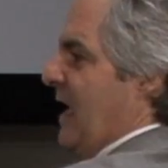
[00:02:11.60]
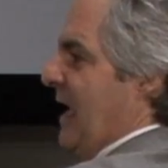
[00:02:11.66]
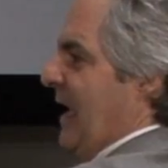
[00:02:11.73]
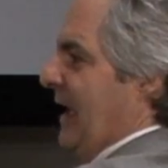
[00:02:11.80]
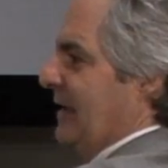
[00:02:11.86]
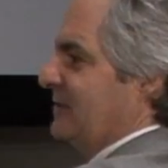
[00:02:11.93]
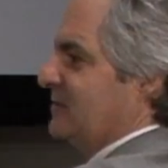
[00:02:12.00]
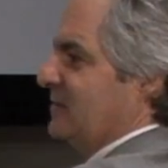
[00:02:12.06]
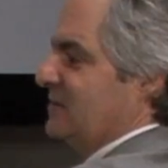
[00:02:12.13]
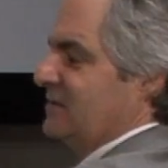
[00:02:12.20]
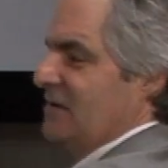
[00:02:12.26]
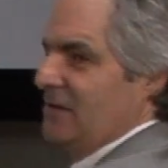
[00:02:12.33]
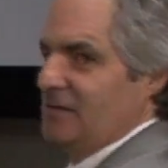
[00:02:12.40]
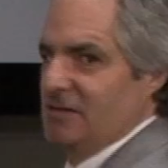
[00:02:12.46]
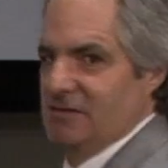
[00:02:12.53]
has to
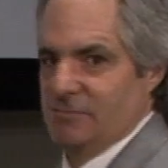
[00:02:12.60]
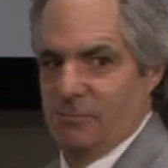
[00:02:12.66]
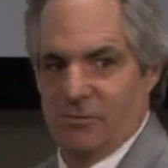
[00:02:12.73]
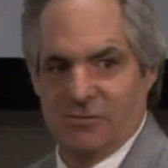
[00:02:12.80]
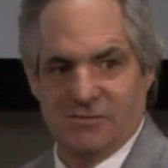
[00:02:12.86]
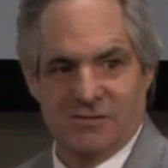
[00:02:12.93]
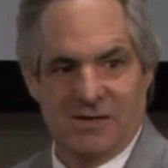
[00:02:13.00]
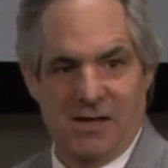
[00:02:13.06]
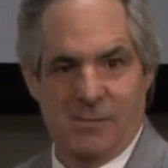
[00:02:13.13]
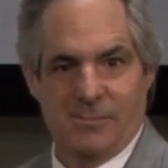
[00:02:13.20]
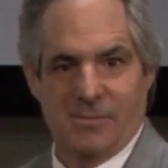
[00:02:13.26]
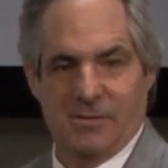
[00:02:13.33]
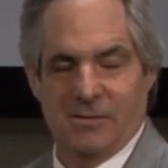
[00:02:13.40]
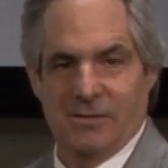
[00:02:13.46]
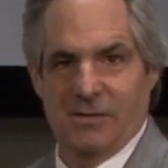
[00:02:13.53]
set this person up.
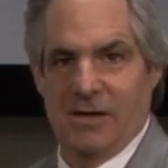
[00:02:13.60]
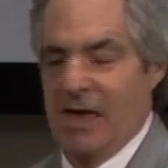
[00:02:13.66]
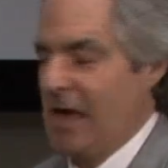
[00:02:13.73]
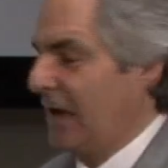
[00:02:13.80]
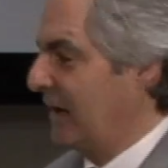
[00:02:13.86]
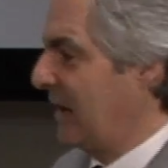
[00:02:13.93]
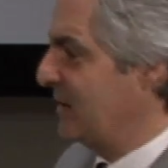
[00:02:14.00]
And